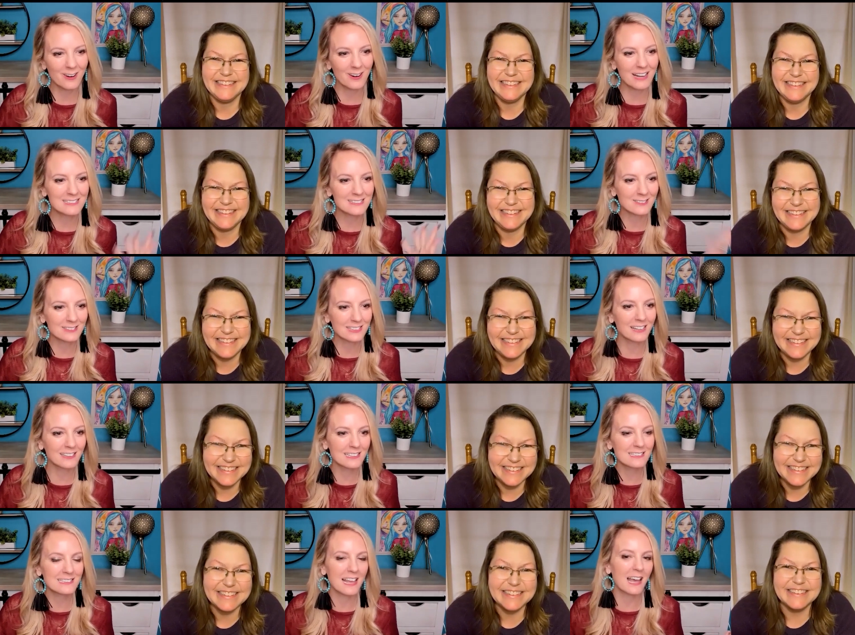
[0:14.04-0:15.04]
Speaker 1: Okay, so
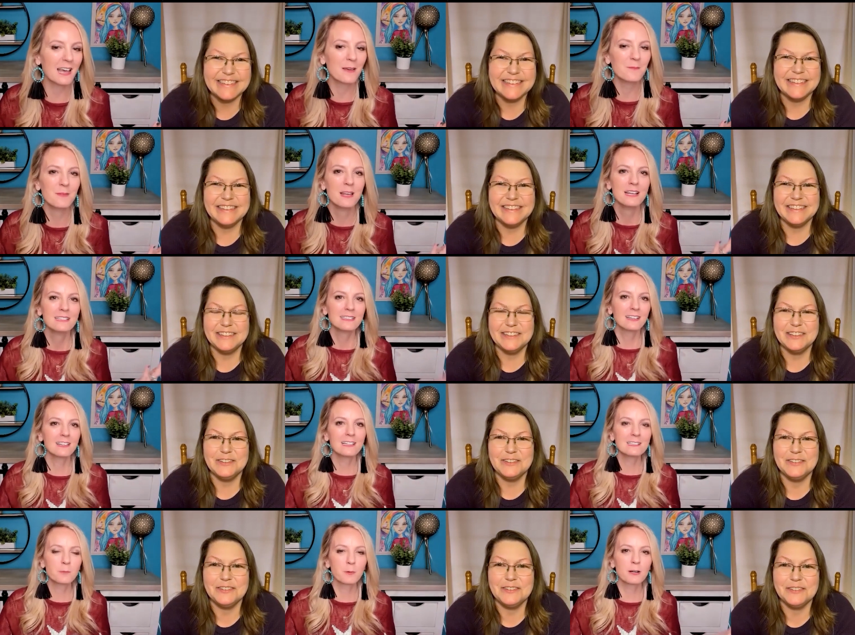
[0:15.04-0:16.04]
tell us, um,
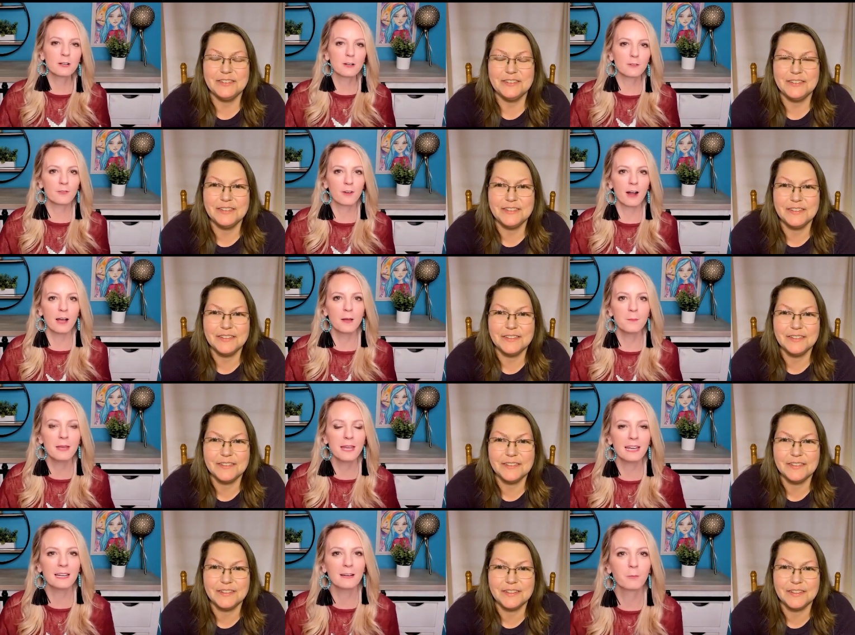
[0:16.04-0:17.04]
tell us where you're
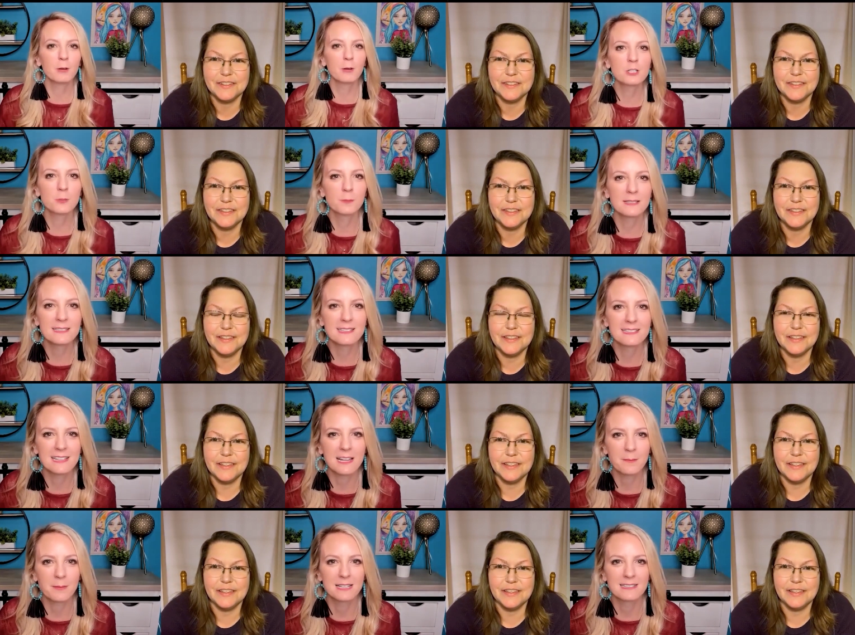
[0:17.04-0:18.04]
from and what your
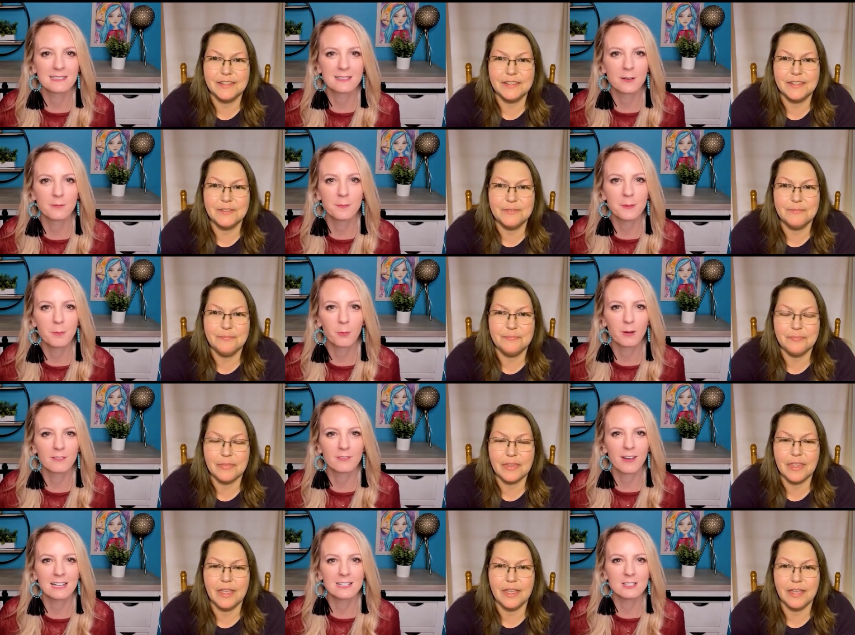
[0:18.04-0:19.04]
business name is, so if people
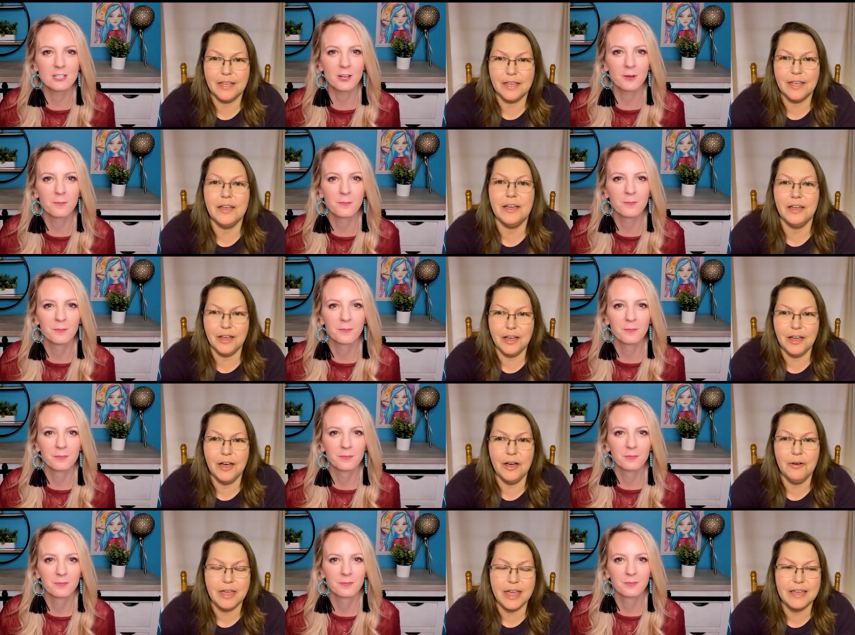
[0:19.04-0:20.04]
want to find you.
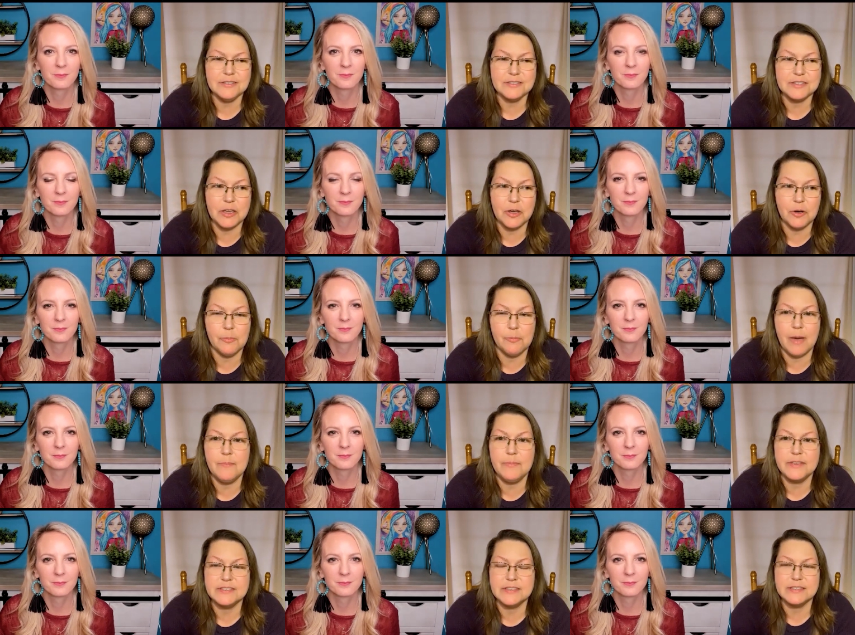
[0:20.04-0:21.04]
Speaker 2: Okay, so my
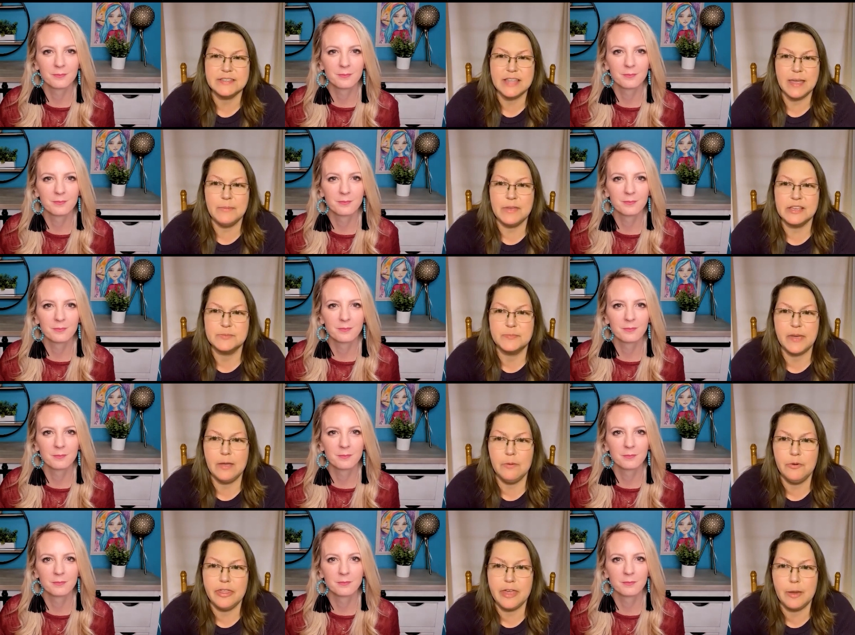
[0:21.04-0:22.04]
business name is
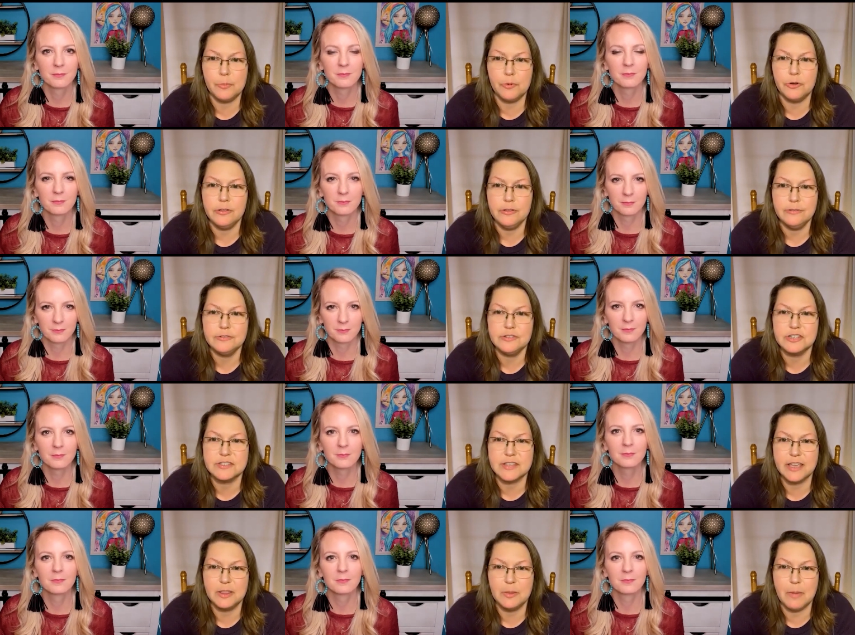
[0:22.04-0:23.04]
Paint with April,
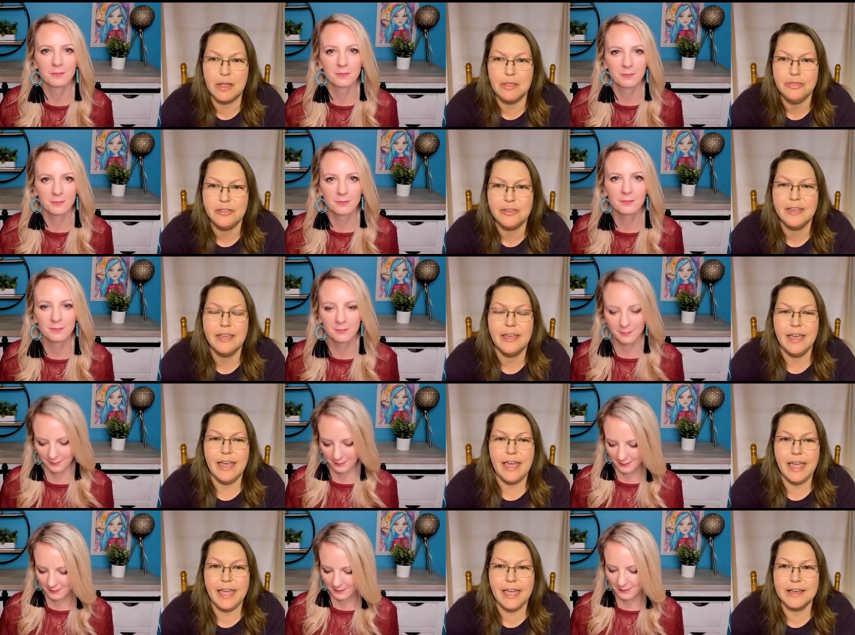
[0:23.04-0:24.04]
just like the month.
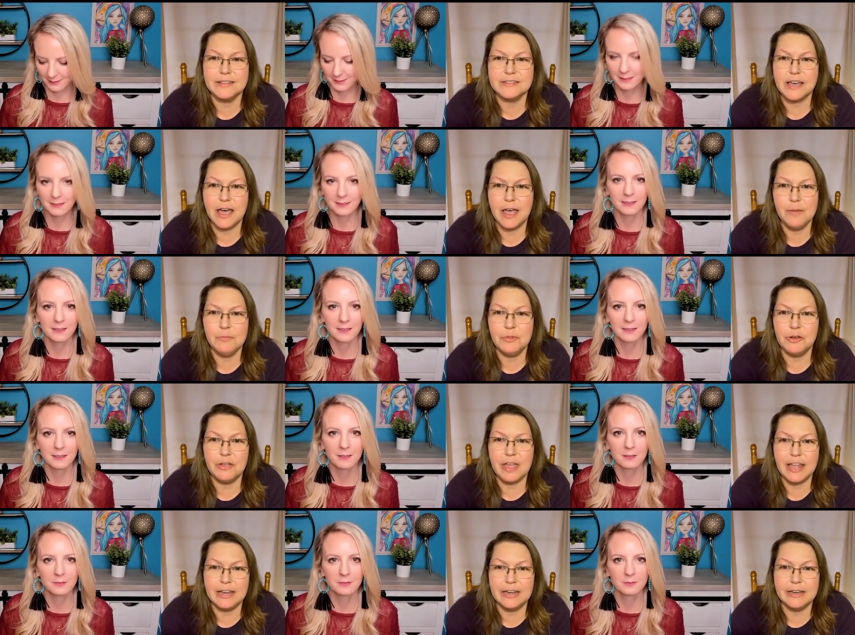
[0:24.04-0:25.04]
And I'm
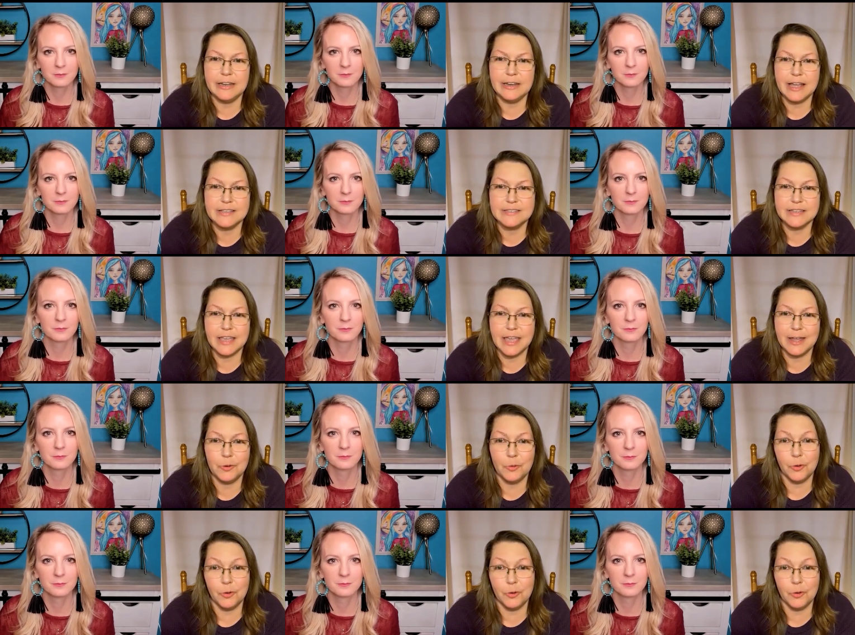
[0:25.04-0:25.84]
located in Estacada,